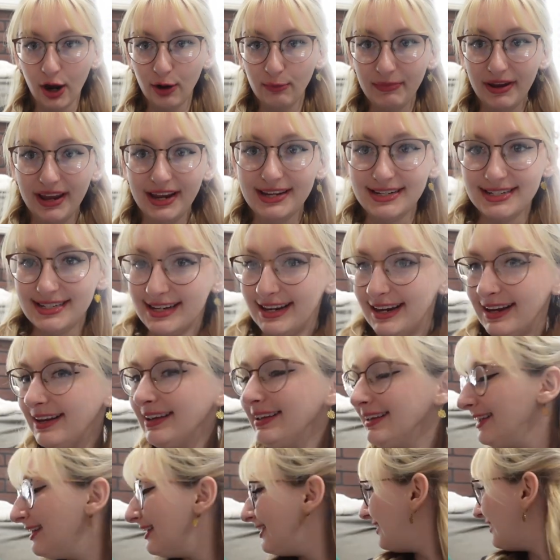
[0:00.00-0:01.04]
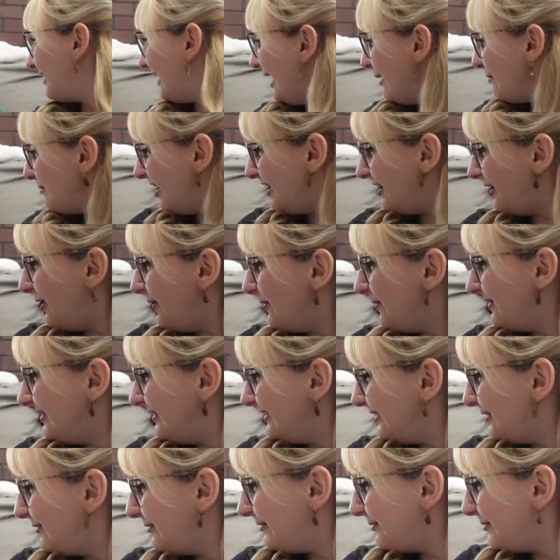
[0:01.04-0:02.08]
our painting. Hi Milo,
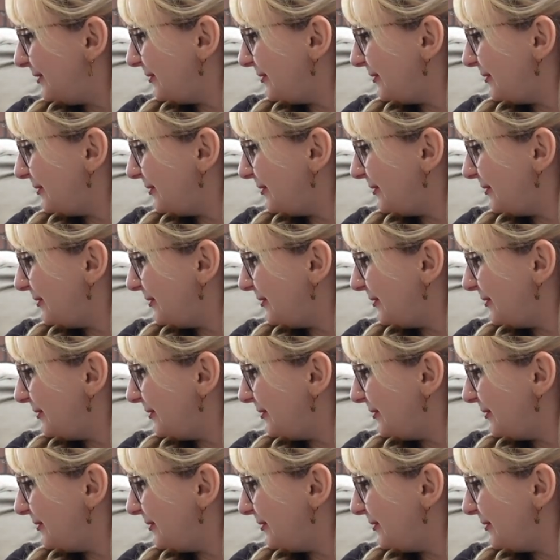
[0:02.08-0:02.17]
you wanna